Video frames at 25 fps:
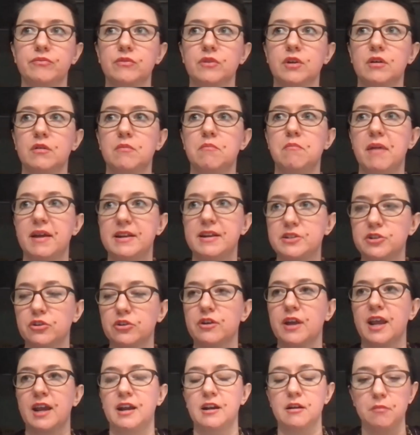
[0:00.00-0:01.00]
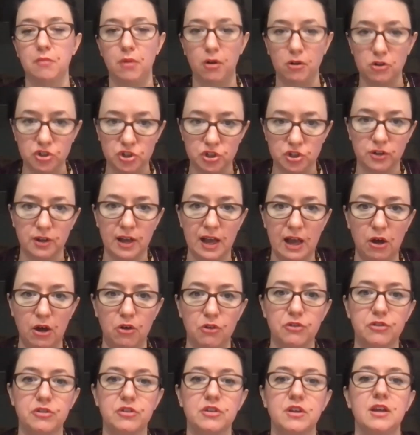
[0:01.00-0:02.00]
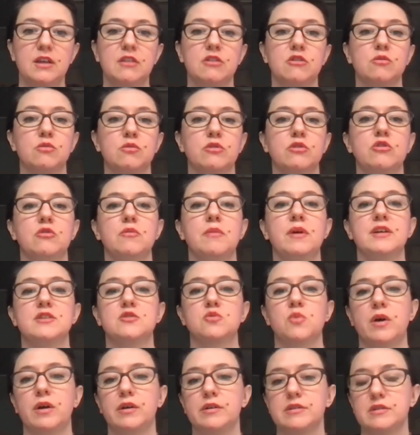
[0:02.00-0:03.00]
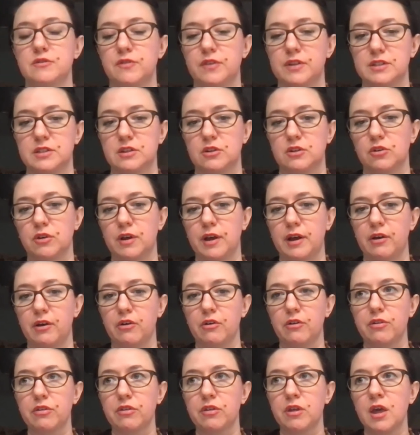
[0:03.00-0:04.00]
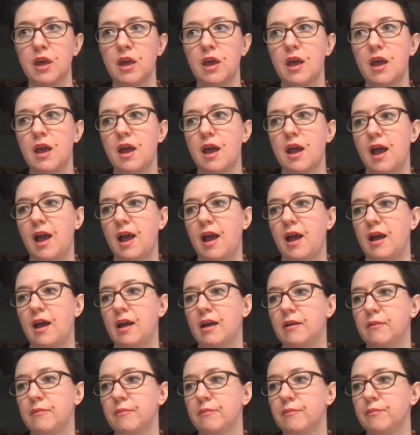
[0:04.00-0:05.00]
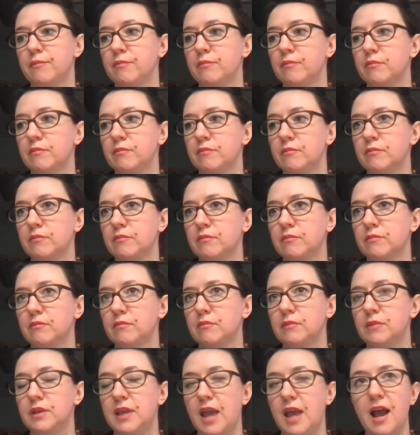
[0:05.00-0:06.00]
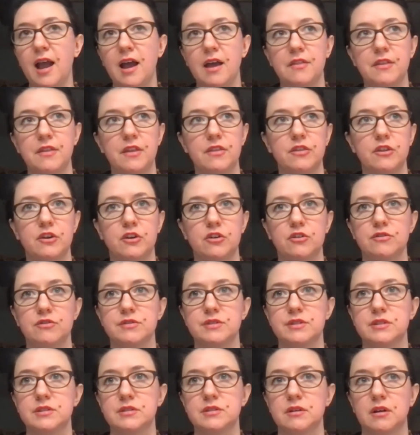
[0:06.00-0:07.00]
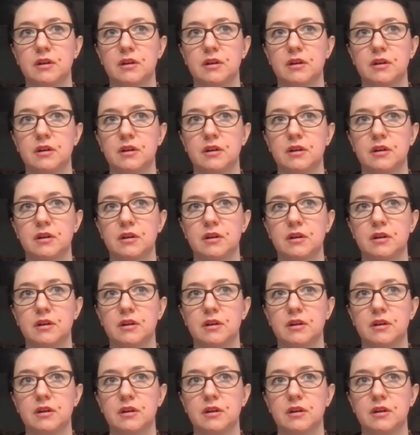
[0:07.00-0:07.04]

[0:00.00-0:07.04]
mental and emotional health in the room as well as physical health. Yeah, and then there's